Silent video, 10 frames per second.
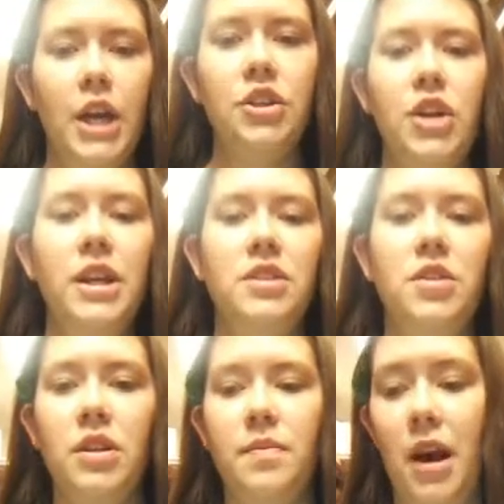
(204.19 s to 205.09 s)
Checking
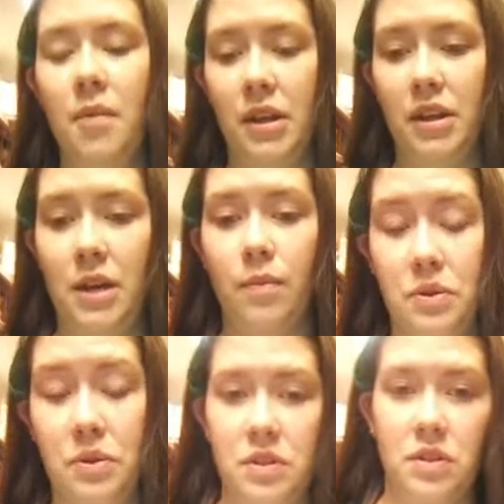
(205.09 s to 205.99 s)
Students' by Ability
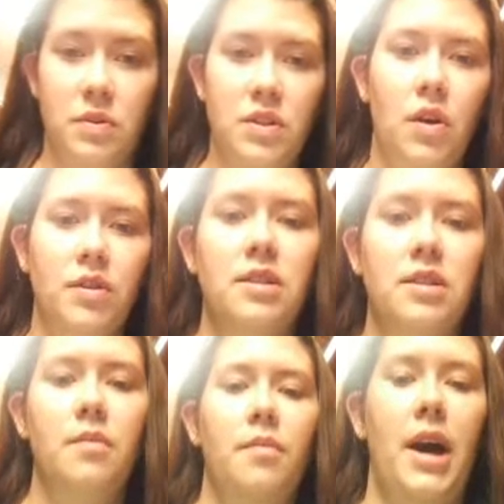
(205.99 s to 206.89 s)
Produces Results
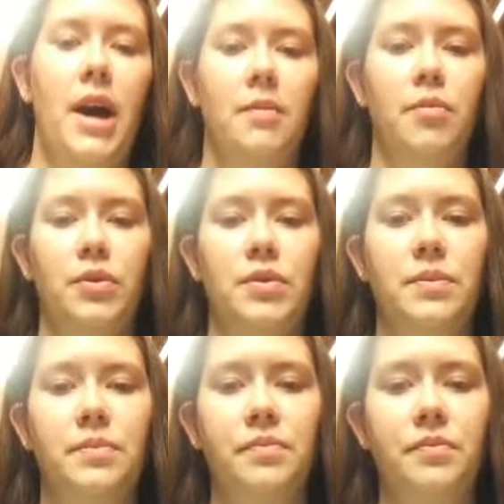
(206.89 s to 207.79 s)
by
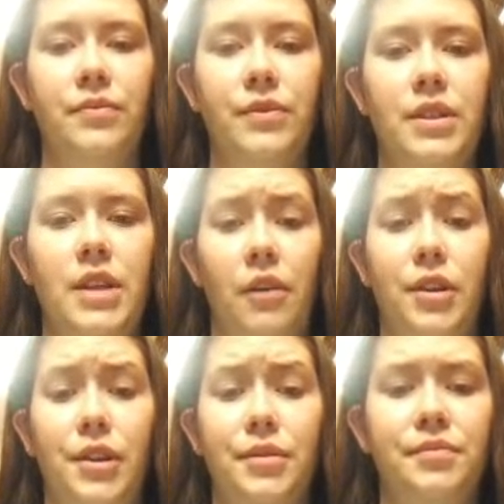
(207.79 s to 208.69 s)
Bruce
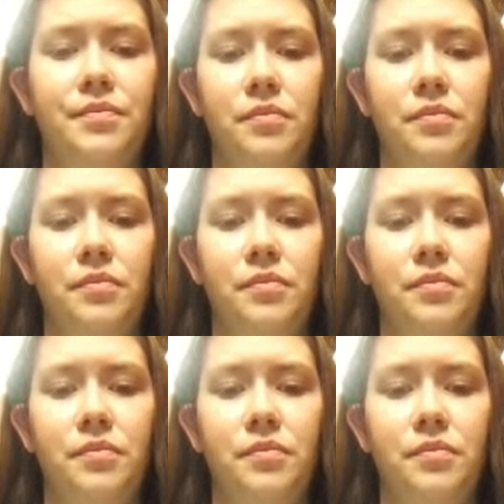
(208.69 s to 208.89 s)
Sacerdote.